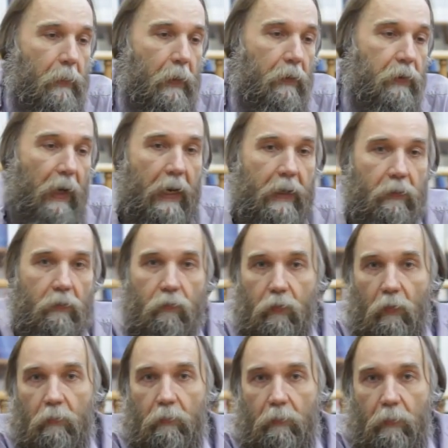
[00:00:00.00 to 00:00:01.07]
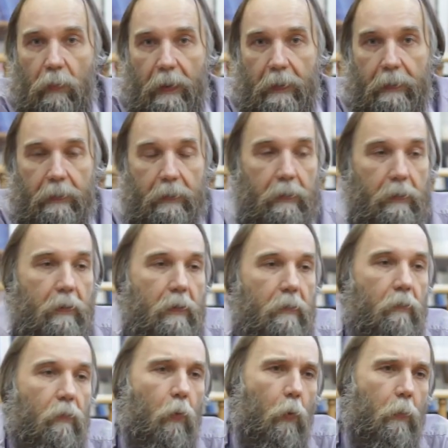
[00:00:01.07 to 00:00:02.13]
tired from being
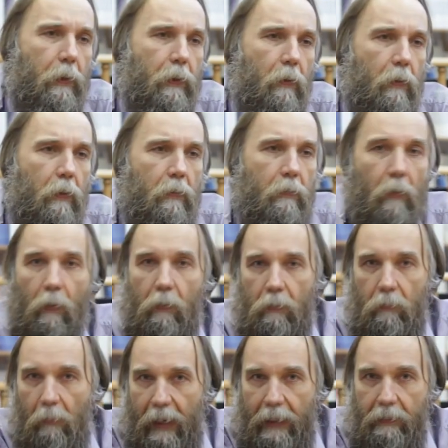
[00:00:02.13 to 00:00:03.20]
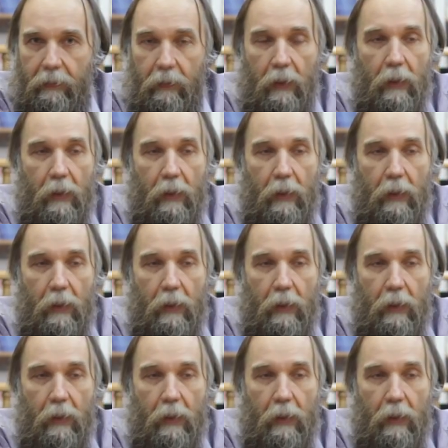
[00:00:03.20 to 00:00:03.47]
woman or man.